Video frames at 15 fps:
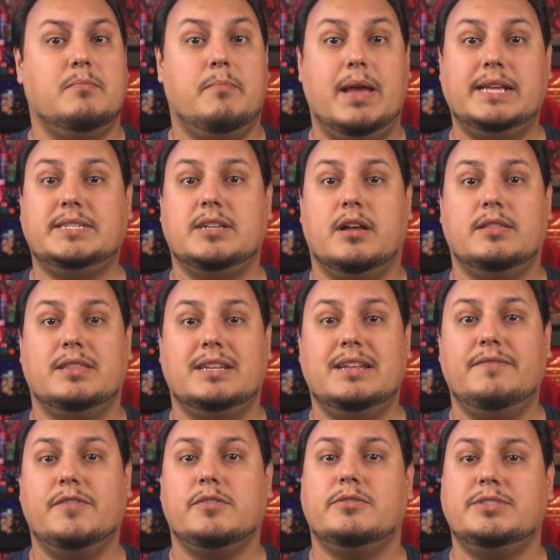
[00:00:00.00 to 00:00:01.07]
based on the
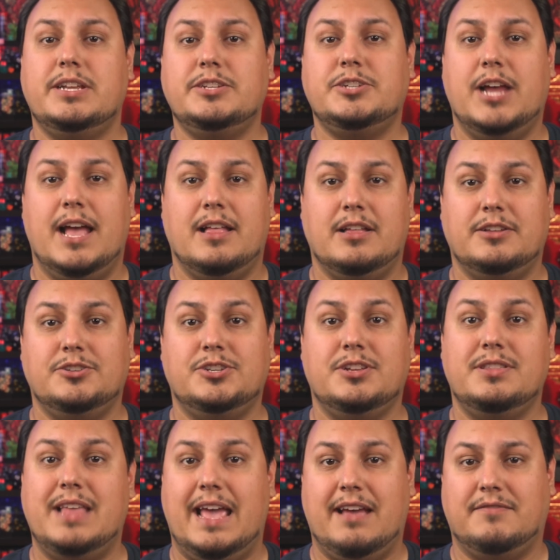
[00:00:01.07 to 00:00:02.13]
difficulty challenge
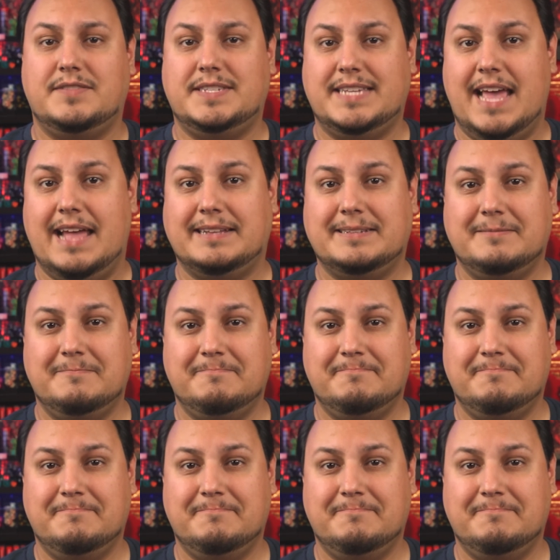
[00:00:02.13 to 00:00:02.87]
they have set.